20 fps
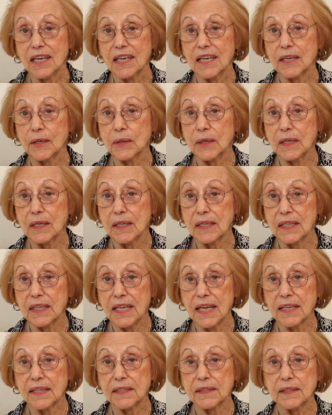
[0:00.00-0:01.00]

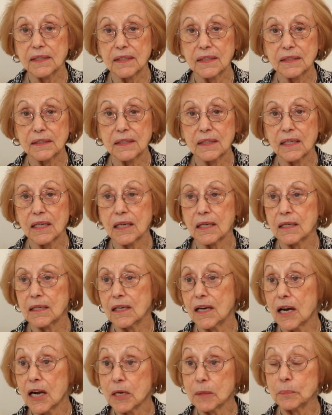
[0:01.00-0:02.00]
had a
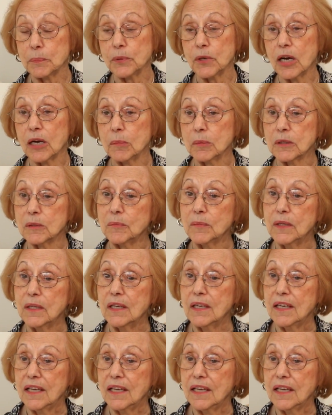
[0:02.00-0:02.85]
heart problem,